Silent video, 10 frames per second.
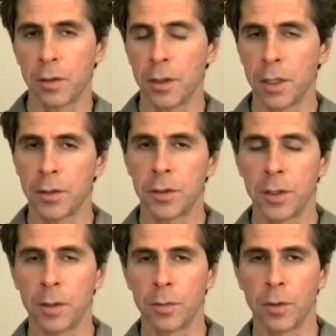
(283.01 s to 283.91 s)
And this is
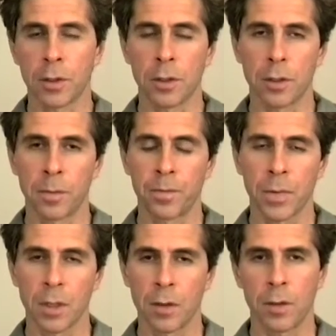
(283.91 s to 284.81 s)
the important
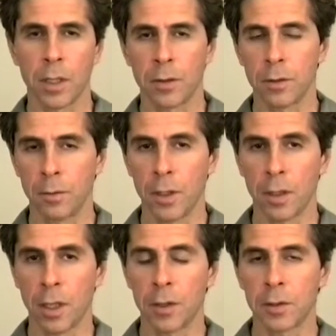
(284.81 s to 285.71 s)
thing to
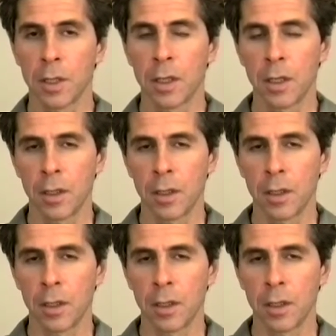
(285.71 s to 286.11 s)
realize.